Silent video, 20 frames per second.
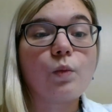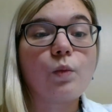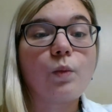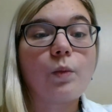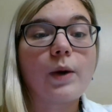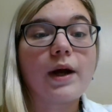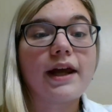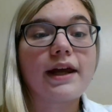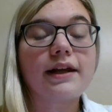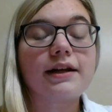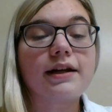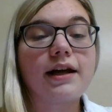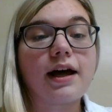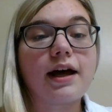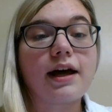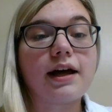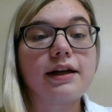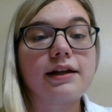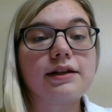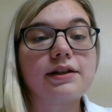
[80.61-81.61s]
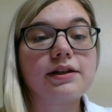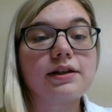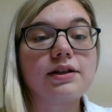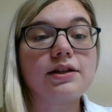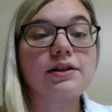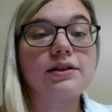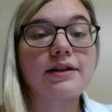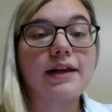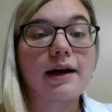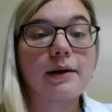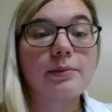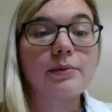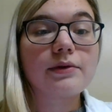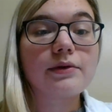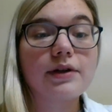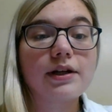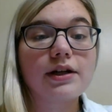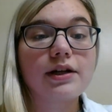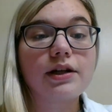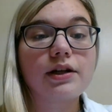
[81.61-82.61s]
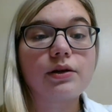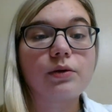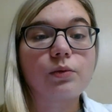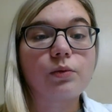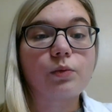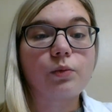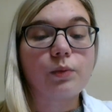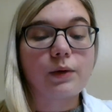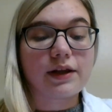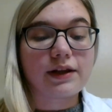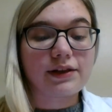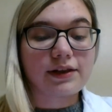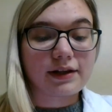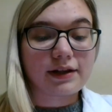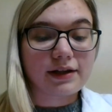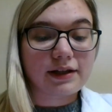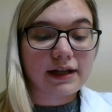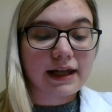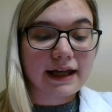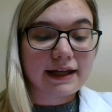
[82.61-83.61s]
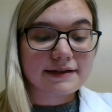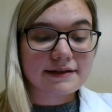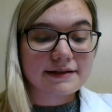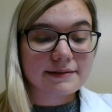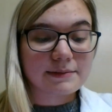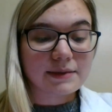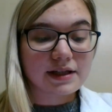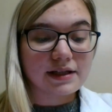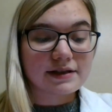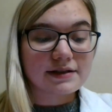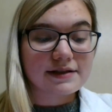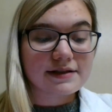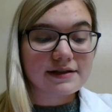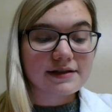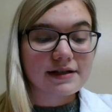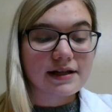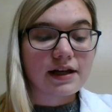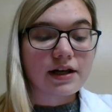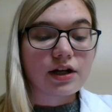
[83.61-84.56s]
when I collaborated with classmates